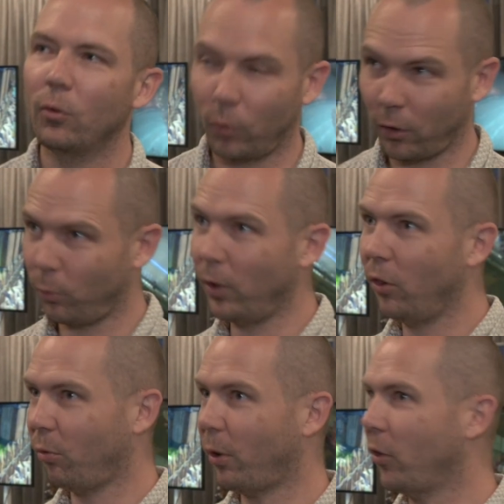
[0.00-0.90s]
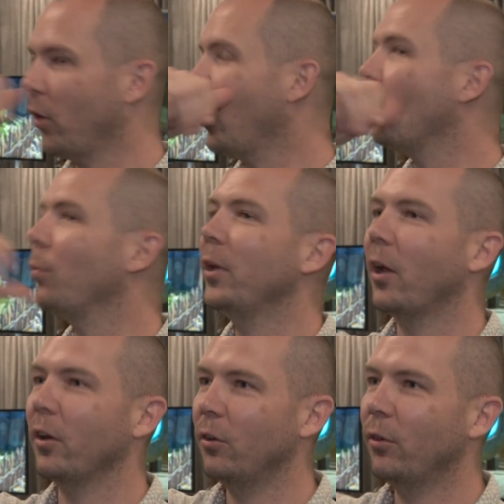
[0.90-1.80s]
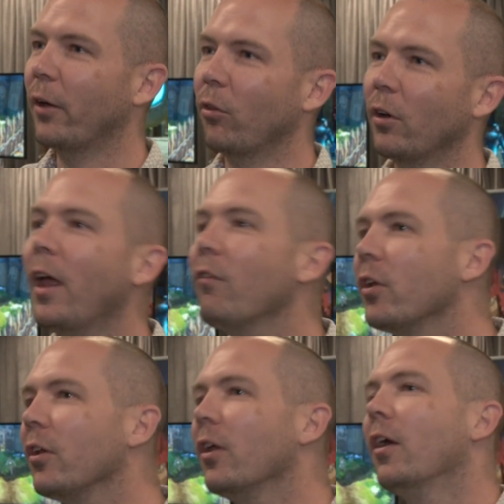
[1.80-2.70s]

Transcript: one of the reasons why i said oh we'll be done in 2011